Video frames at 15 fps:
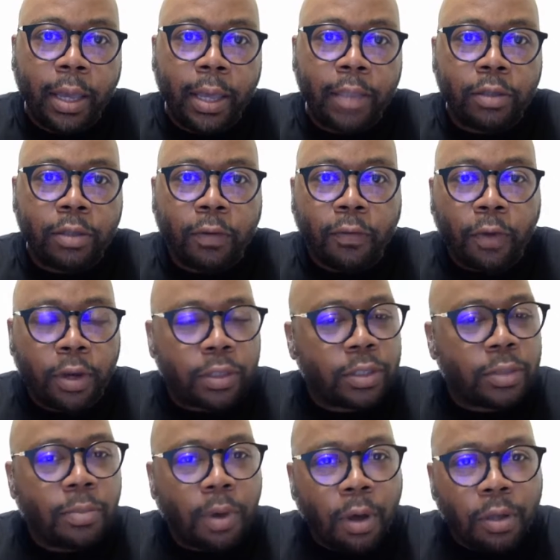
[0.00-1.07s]
And so for a
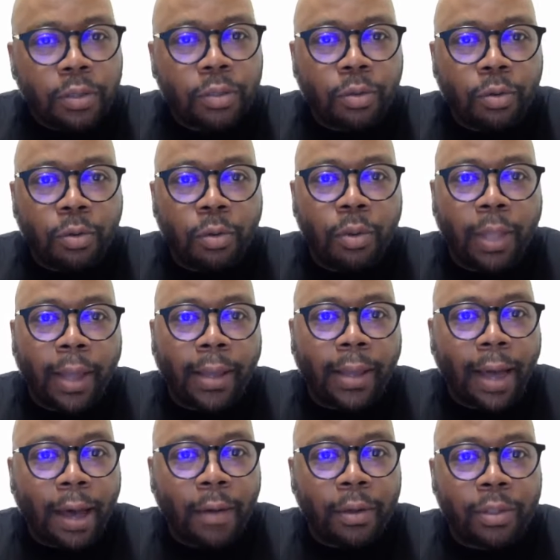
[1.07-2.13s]
small school like
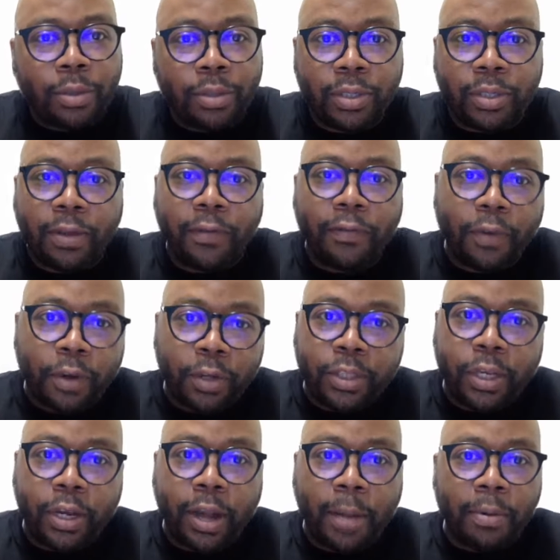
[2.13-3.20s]
ours, who's in their first
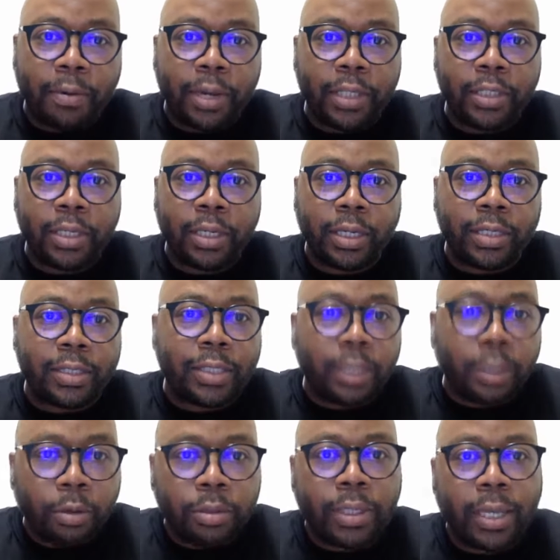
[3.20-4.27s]
year in operation, a
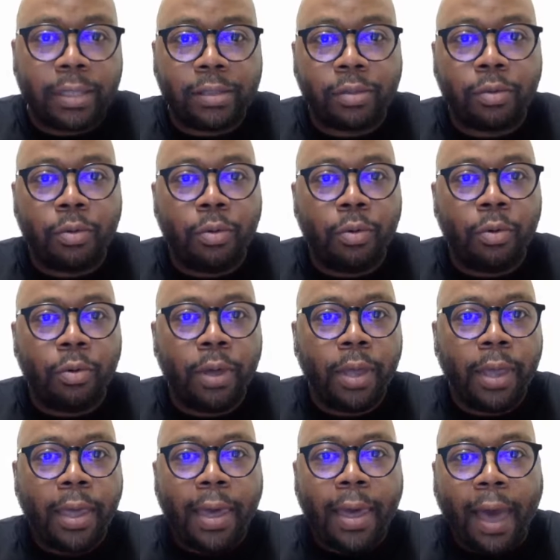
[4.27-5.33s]
single site school,
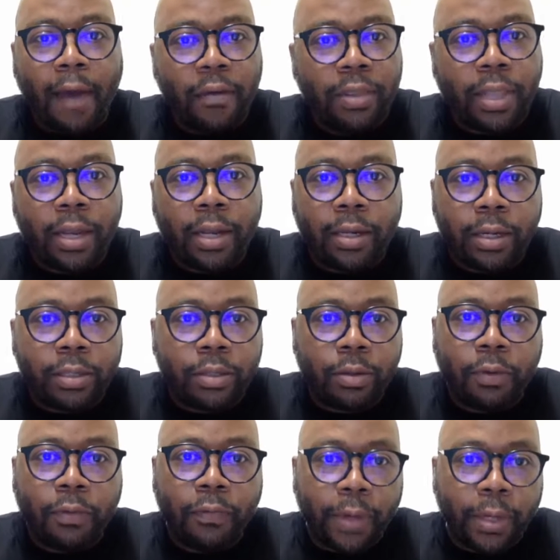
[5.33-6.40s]
having that
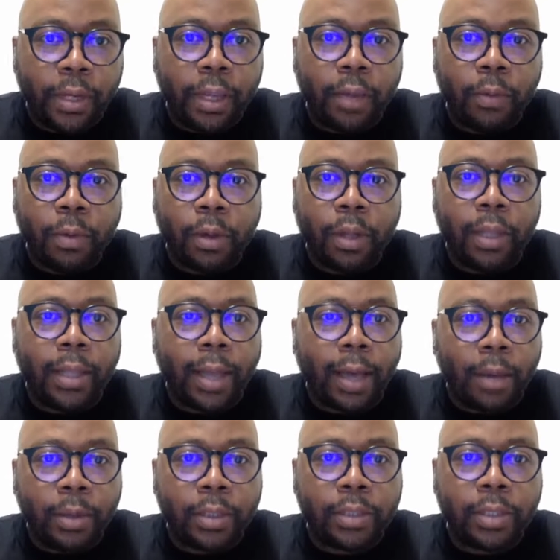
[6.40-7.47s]
additional funding will
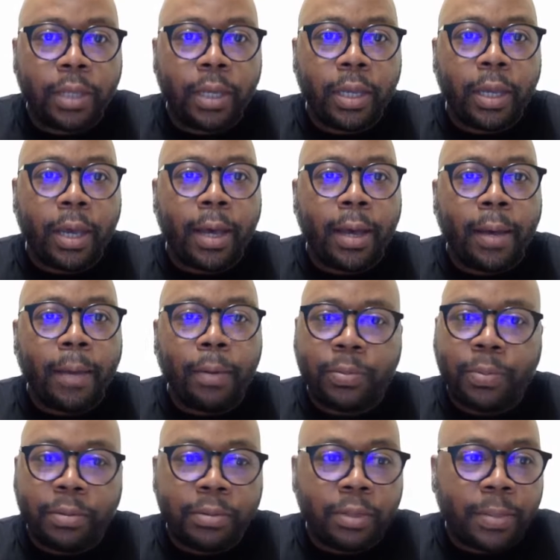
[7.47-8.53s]
allow us, which
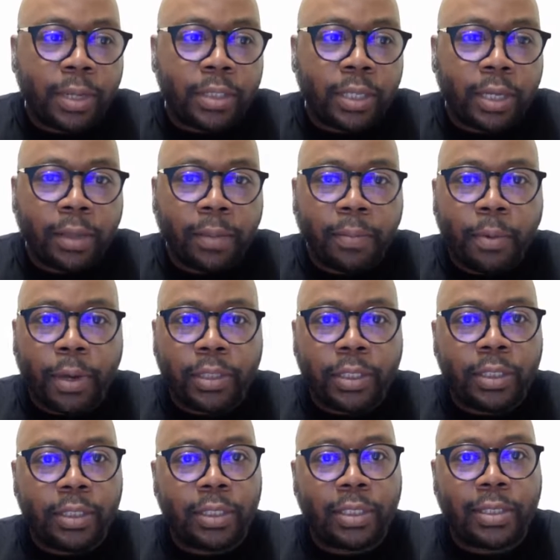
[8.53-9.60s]
brings me to my second point, to
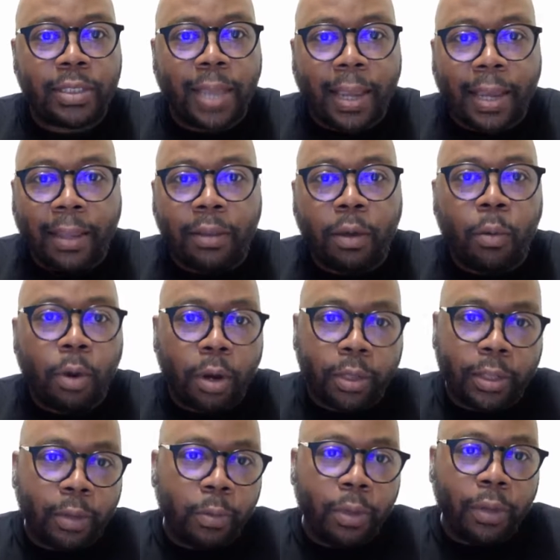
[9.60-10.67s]
sustain the
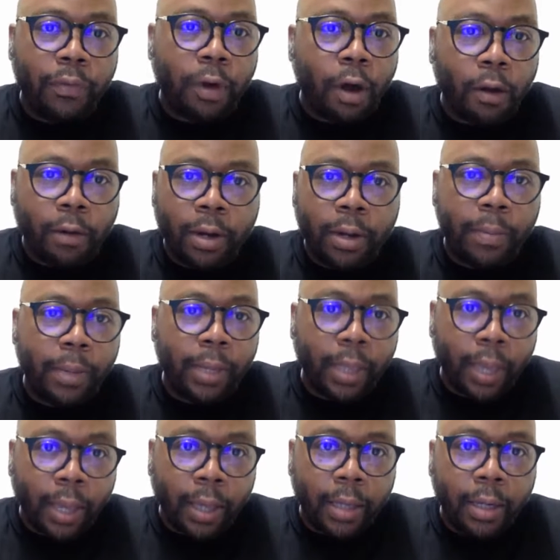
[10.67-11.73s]
work that we've already
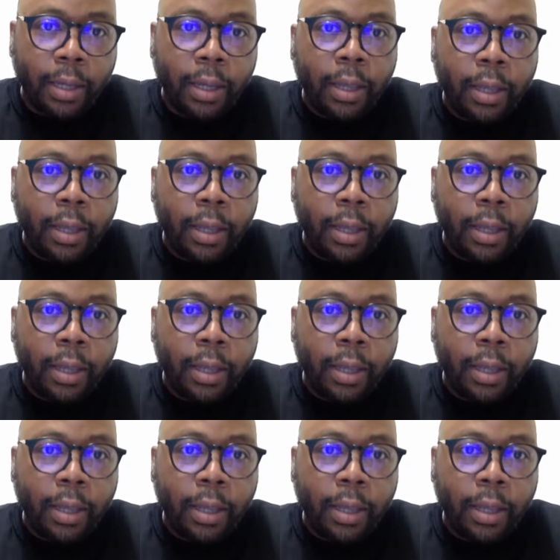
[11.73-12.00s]
begun.